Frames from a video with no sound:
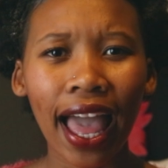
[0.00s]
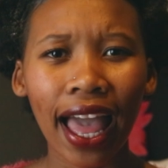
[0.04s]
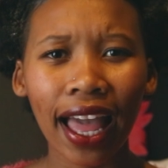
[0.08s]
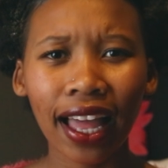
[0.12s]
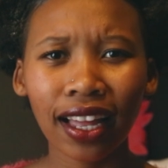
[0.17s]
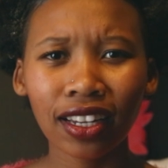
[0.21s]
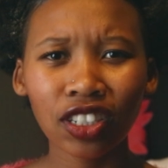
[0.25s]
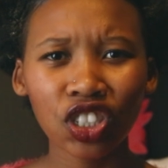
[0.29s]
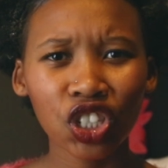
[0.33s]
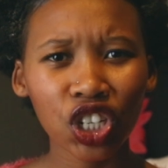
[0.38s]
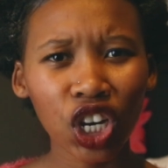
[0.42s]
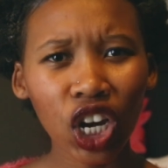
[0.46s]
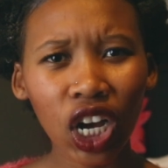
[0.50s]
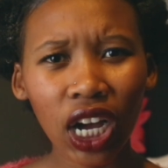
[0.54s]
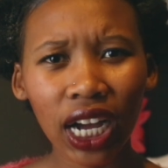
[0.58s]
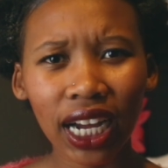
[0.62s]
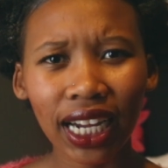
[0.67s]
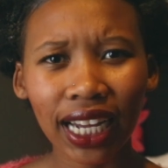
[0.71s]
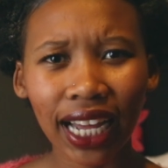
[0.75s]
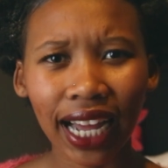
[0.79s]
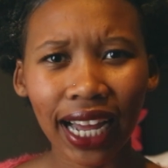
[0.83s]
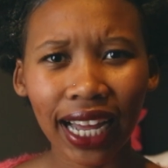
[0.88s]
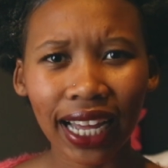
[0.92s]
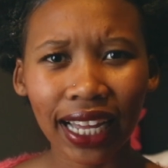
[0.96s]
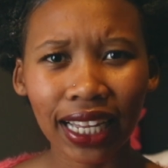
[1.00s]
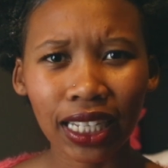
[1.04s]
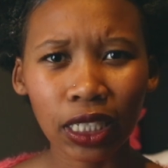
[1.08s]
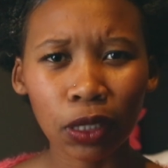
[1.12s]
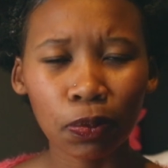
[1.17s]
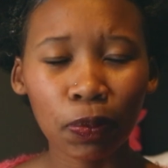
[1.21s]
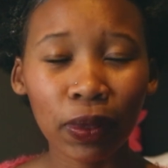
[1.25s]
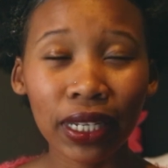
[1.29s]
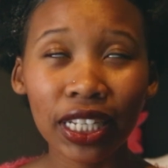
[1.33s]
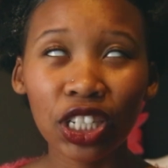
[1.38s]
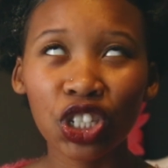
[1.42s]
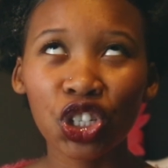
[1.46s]
And yeah guys,
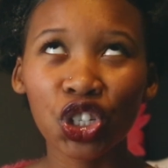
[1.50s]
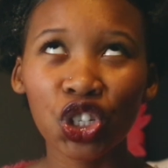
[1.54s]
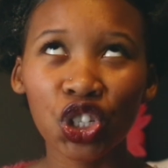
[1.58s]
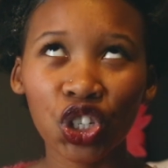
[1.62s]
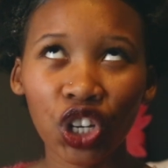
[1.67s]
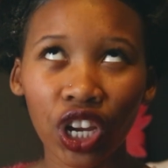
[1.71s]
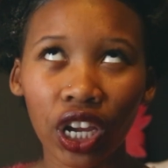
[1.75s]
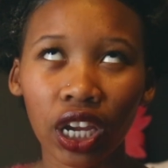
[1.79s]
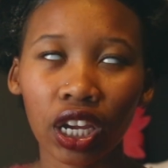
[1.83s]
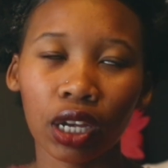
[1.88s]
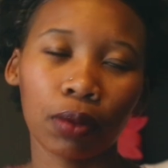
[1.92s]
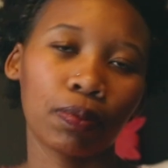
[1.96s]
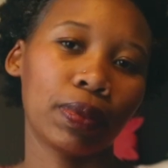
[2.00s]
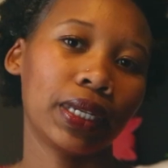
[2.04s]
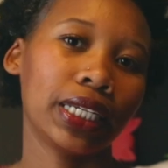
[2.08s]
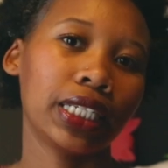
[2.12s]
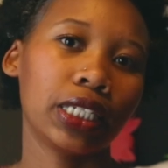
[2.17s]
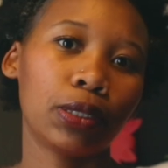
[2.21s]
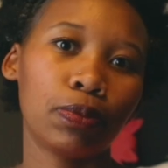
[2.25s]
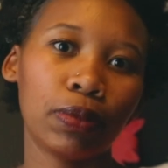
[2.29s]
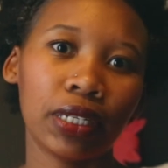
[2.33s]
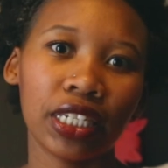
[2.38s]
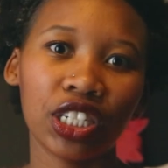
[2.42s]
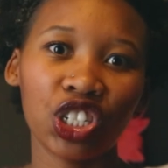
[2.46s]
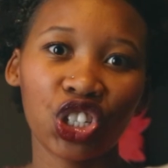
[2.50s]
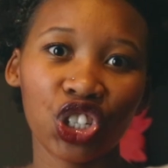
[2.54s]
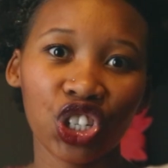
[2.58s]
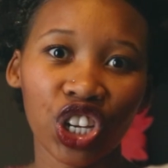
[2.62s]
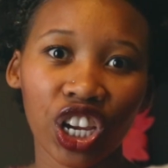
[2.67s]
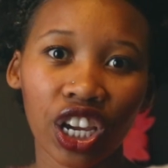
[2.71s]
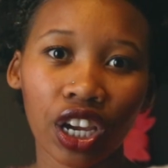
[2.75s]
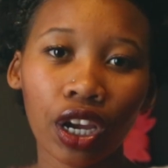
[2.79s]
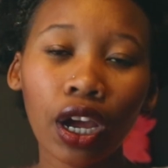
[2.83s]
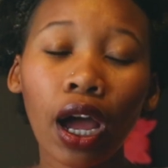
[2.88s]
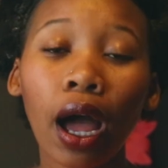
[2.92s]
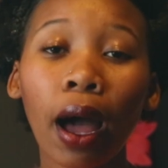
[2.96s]
please share, please
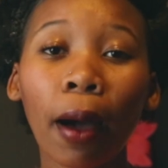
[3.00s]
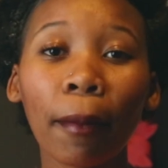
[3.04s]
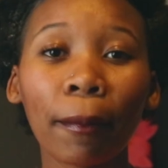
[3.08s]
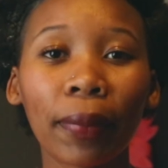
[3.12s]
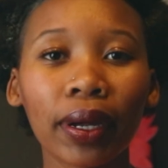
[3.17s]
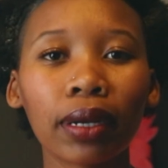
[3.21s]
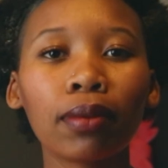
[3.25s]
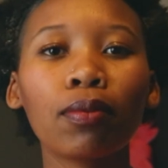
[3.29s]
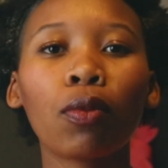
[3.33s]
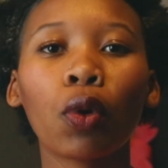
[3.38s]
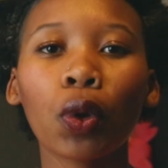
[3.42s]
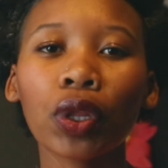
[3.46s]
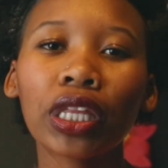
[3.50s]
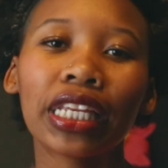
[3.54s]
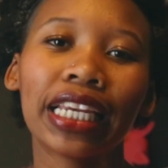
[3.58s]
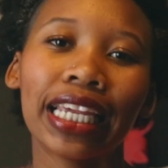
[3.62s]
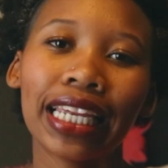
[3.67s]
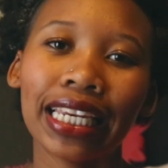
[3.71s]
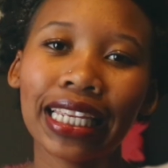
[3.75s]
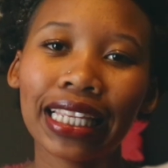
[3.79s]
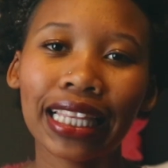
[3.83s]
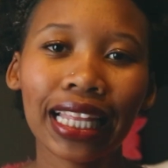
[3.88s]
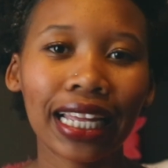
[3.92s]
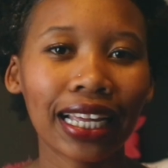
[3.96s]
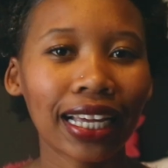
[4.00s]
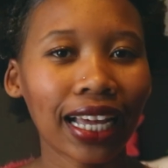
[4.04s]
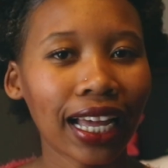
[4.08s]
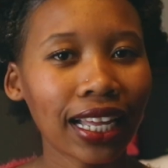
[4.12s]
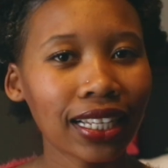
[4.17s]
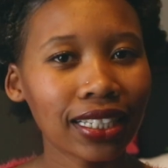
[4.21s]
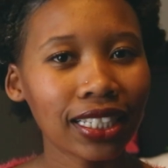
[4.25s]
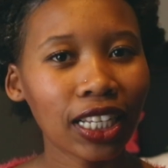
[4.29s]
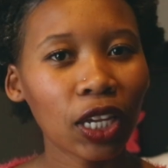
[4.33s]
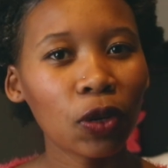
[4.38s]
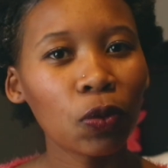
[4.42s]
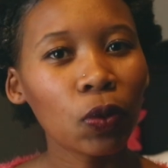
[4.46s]
share. But more than anything
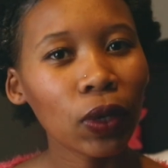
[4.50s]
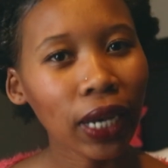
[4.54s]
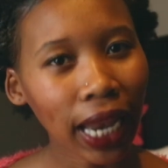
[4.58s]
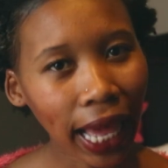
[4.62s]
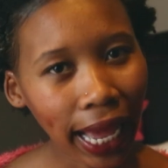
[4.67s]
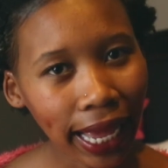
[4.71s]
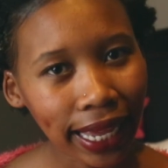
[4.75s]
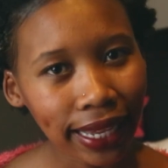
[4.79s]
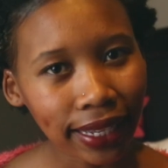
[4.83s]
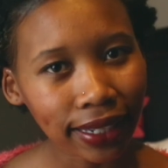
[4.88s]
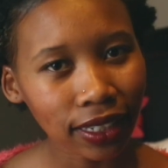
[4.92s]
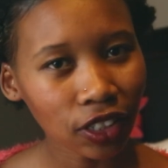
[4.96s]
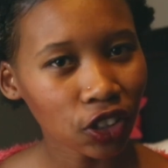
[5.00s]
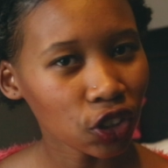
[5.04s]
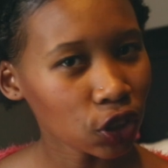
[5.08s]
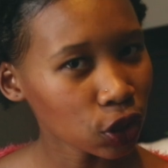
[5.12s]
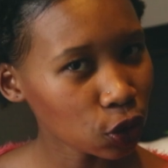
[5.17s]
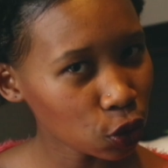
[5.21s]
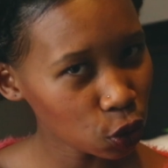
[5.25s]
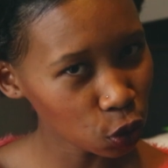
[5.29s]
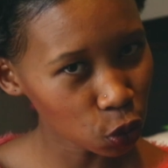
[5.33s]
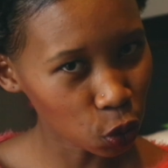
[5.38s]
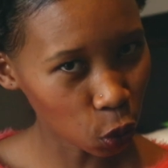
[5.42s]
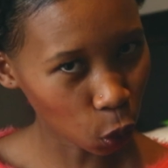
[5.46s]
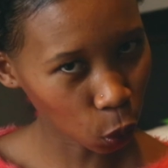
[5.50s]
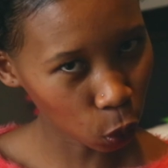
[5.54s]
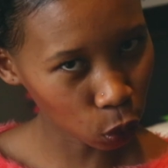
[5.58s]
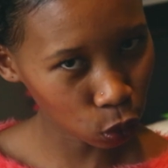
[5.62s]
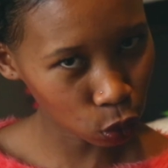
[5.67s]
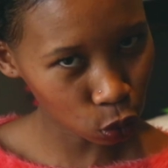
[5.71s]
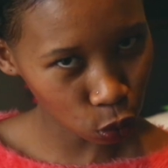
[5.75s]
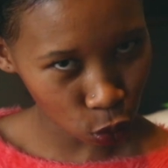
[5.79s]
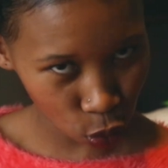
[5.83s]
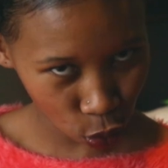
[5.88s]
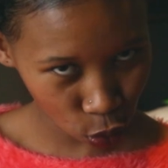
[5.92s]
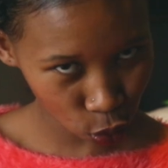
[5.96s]
guys, can we like, just, you know,
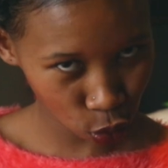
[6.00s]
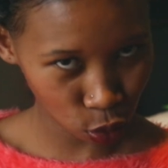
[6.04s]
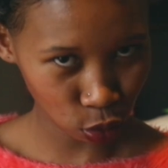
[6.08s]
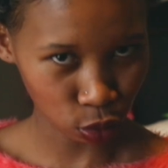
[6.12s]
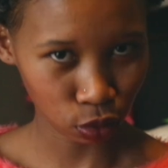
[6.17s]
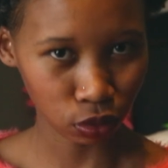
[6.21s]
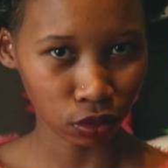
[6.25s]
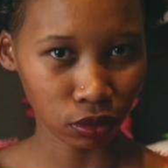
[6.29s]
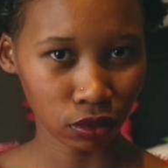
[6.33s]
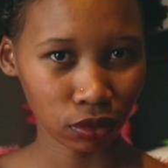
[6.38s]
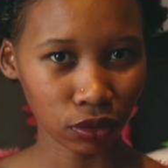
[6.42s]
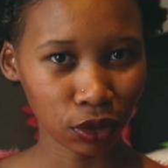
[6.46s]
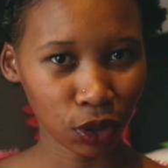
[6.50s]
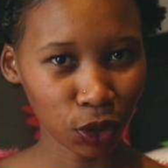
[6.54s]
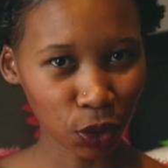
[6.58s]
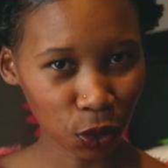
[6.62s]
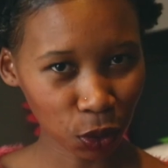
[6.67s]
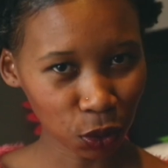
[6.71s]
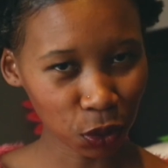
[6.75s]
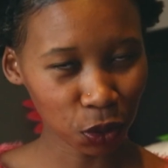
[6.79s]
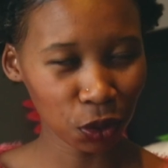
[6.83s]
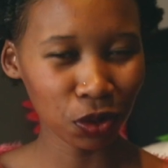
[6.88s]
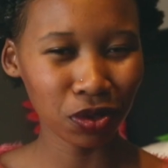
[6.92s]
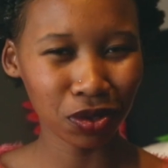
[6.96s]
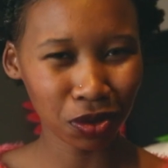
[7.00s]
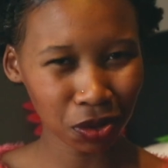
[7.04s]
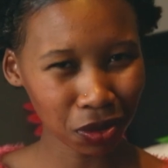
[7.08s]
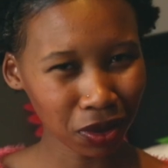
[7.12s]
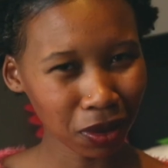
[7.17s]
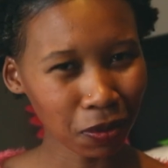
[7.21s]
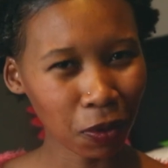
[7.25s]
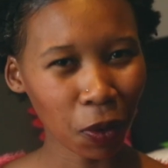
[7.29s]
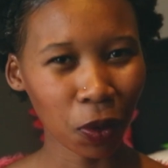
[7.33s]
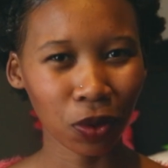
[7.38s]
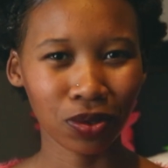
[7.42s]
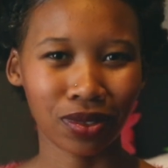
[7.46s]
to, you know, do
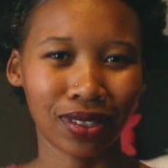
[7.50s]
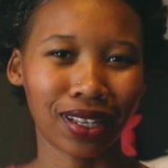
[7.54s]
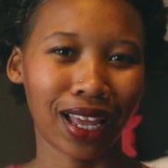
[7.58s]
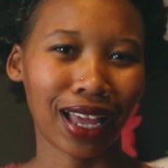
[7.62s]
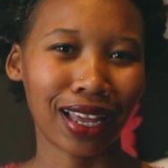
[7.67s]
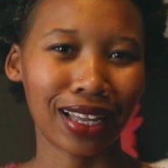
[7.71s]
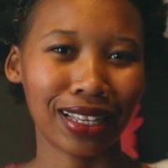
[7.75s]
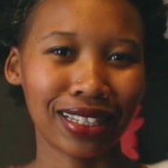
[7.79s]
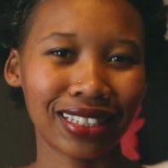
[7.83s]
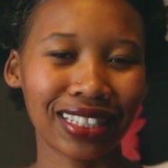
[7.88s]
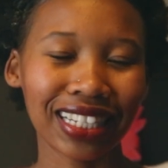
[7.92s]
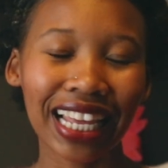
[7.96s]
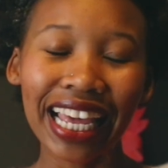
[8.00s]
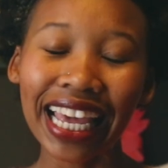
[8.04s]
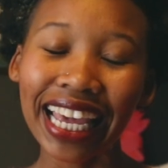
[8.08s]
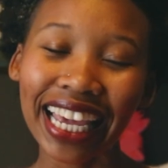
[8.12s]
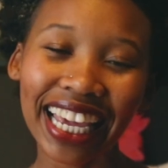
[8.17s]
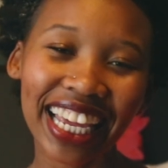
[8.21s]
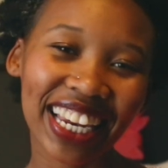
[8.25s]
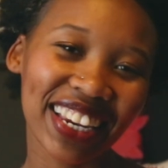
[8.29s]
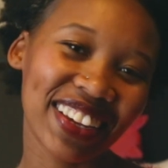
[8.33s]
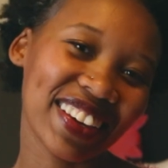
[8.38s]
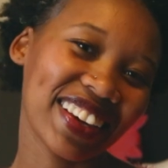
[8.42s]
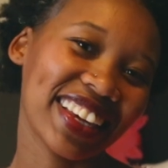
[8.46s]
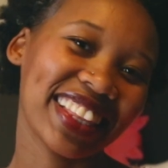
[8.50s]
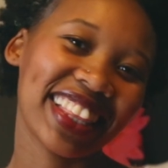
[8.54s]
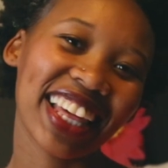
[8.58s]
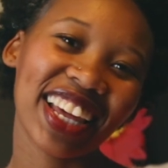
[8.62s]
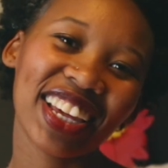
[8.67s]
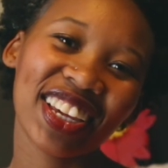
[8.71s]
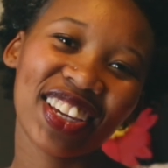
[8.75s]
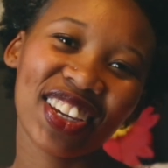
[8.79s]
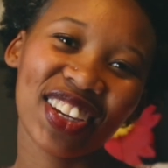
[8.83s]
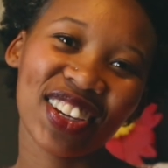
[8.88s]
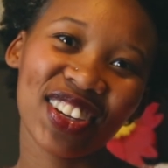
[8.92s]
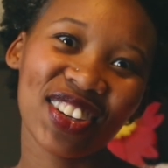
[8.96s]
the most guys. Anyway,
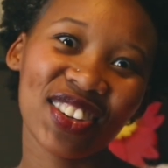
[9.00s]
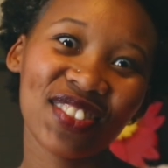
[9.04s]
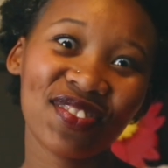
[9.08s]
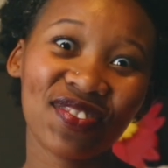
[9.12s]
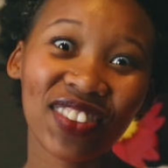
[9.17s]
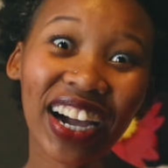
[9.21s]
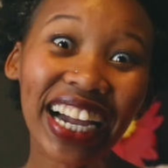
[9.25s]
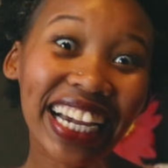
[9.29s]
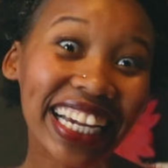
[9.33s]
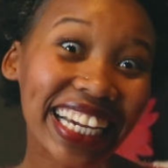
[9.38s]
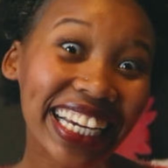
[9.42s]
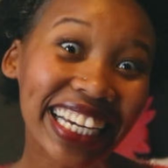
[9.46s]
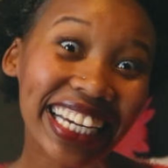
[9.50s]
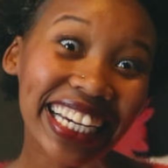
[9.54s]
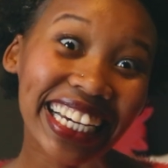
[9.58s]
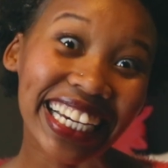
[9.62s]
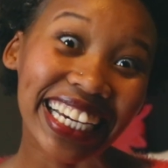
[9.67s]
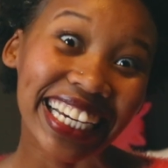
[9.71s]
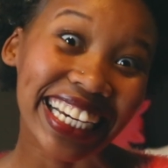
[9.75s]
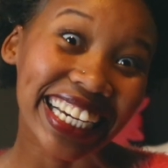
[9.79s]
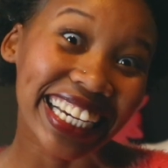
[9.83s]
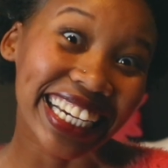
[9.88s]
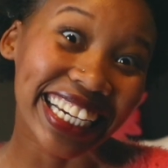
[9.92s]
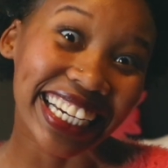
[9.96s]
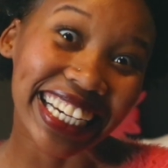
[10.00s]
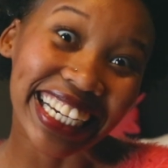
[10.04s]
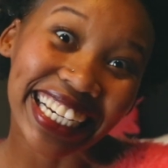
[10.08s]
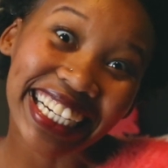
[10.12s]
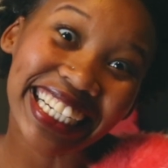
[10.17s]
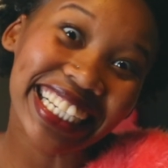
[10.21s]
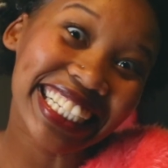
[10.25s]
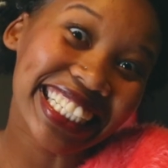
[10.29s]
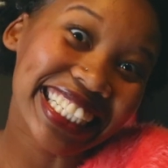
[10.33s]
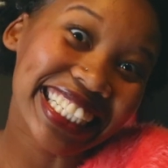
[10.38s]
thank you, bye.